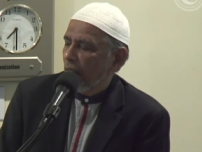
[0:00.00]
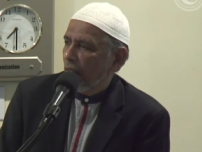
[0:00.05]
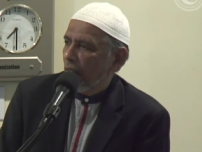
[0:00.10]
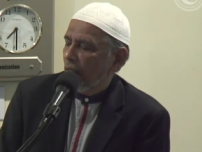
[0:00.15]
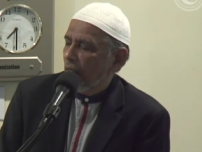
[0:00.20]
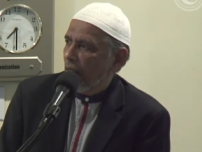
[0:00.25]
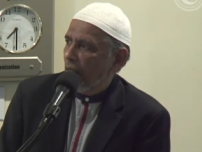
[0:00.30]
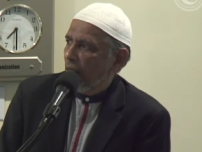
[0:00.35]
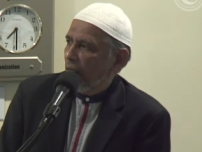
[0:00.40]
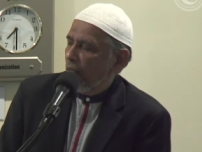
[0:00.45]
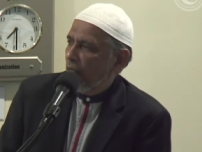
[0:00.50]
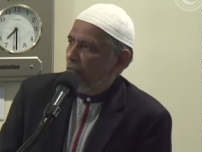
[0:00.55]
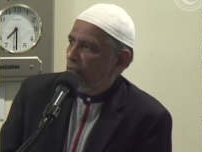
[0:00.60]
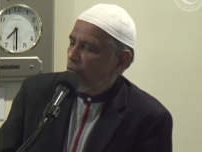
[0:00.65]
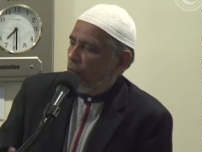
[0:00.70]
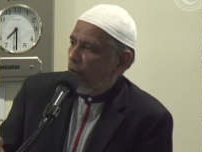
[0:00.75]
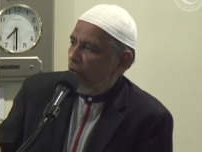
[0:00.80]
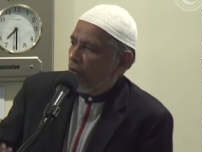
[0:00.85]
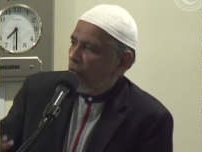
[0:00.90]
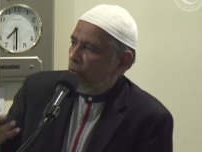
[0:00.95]
And
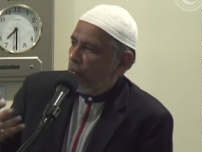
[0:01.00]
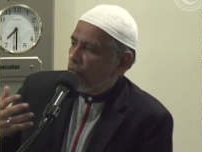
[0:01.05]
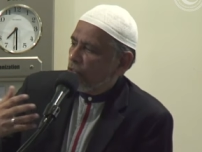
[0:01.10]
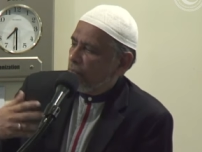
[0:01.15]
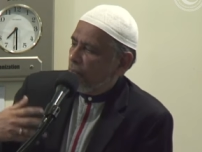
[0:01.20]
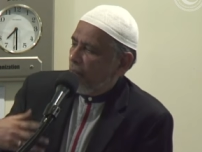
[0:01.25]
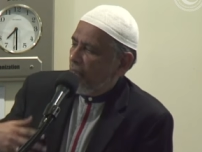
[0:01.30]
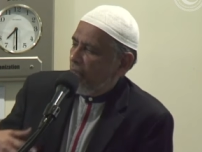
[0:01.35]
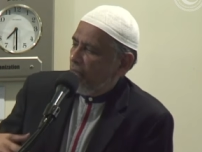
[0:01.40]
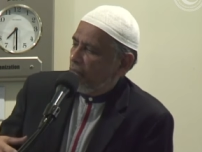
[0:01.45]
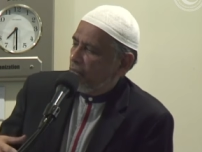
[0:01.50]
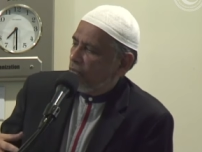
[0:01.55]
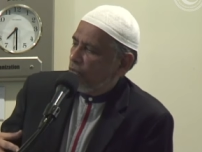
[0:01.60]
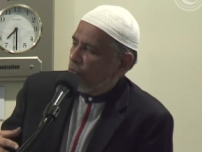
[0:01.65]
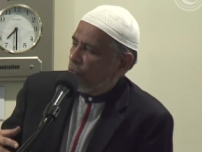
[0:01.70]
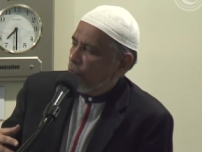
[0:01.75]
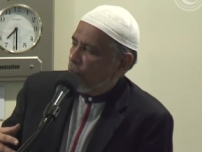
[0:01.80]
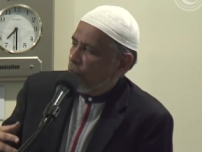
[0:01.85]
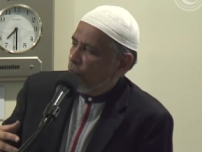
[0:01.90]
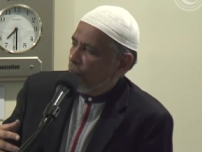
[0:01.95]
it all goes back
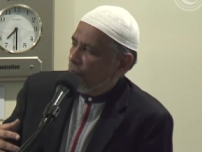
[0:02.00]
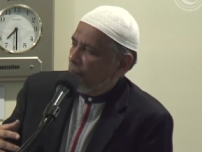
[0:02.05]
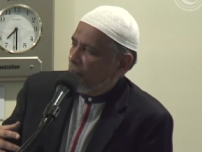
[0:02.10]
to